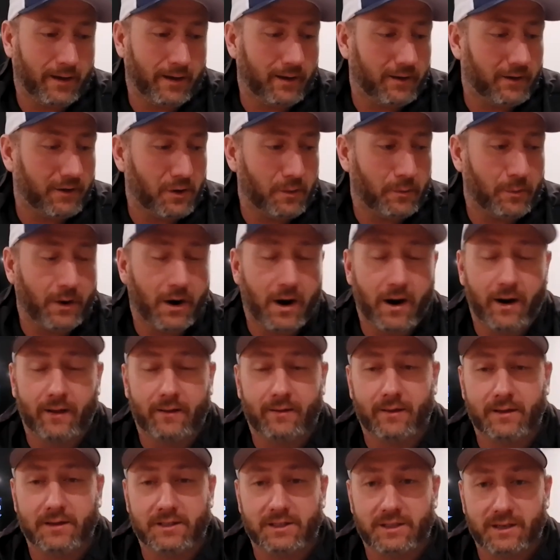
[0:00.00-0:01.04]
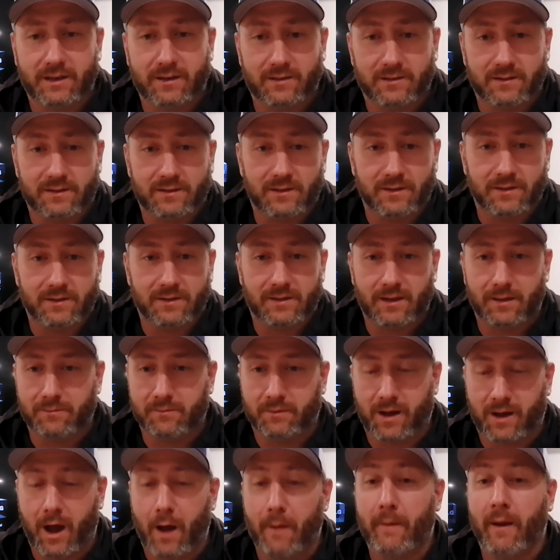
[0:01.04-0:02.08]
ton of new product this year and still
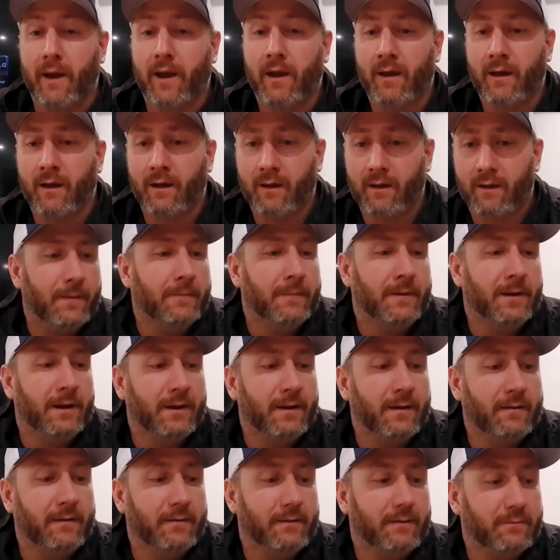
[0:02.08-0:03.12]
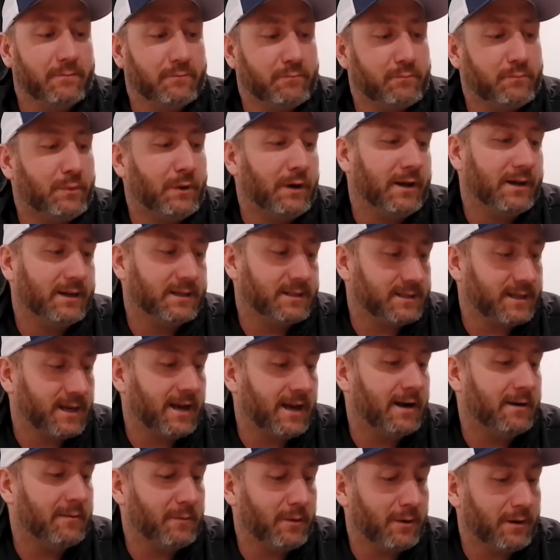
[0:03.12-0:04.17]
some coming. And pretty
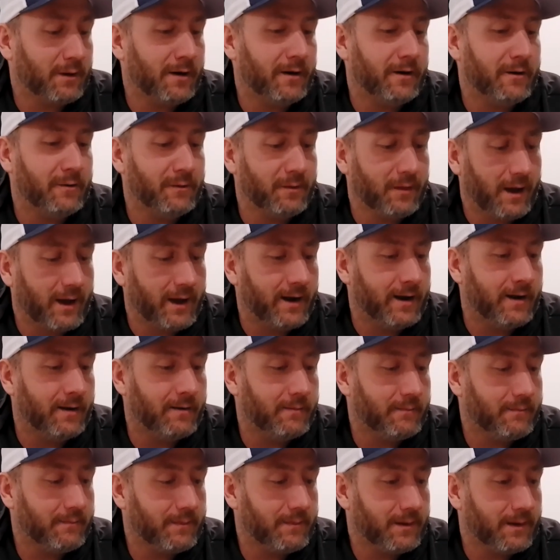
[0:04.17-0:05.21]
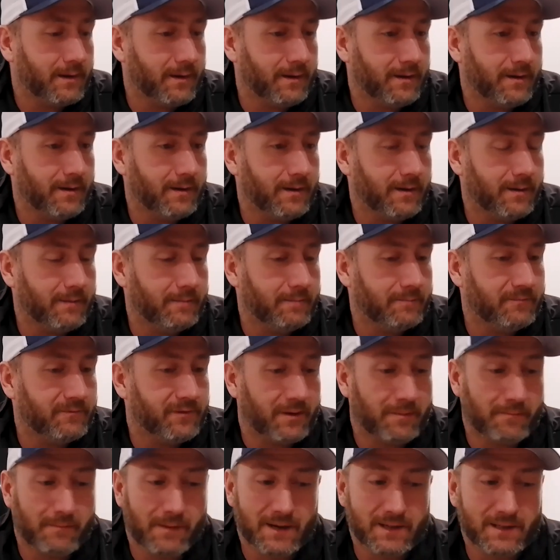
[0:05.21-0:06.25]
excited about our new lineup
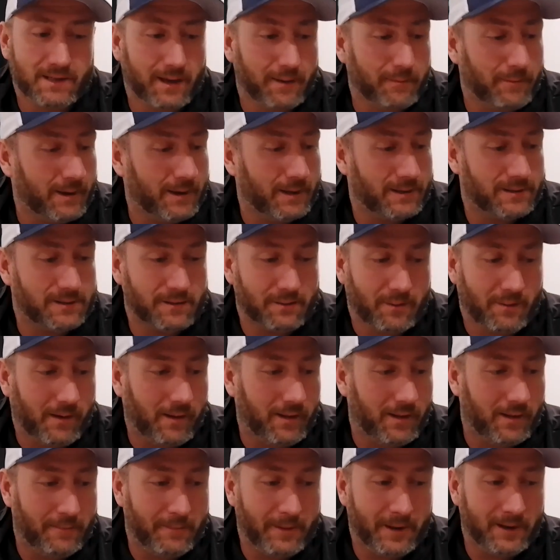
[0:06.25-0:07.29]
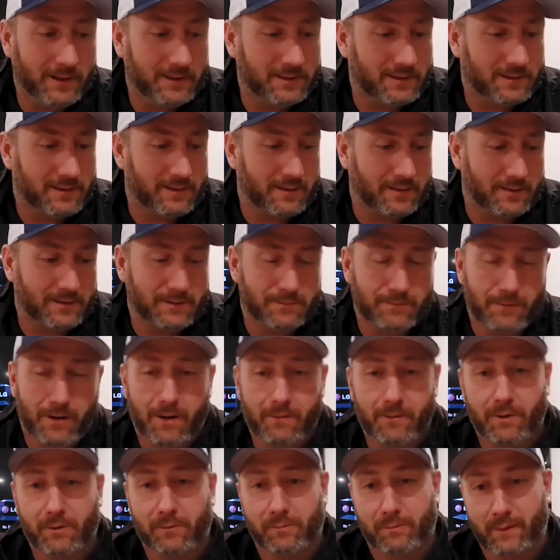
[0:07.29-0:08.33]
from musky baits to walleye baits to
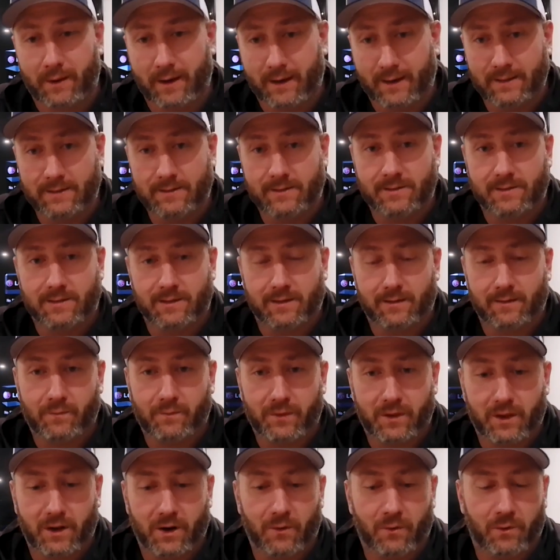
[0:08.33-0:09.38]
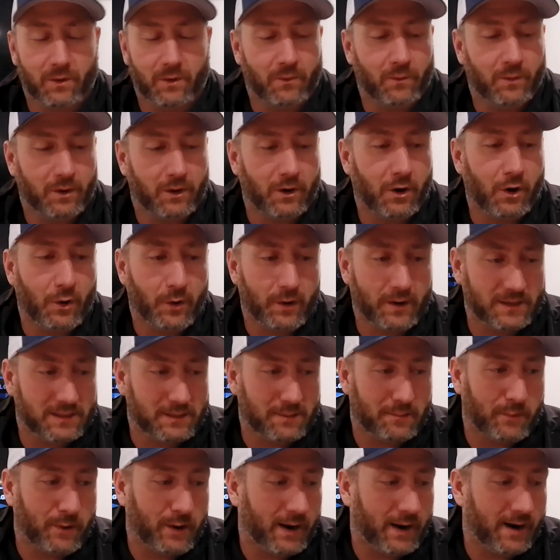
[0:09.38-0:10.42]
smallmouth baits. we're growing
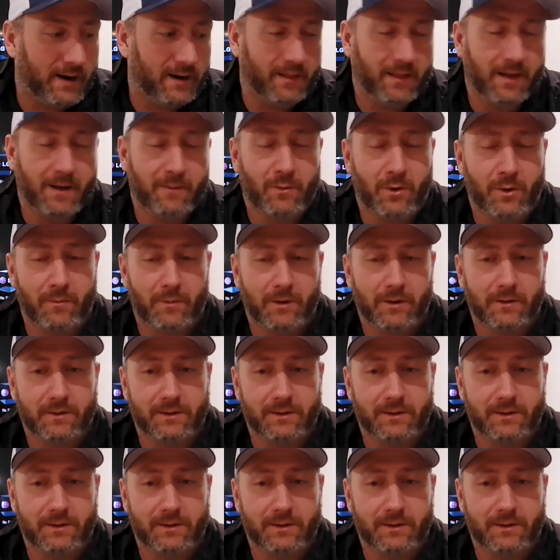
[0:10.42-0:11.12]
as a brand, a lot more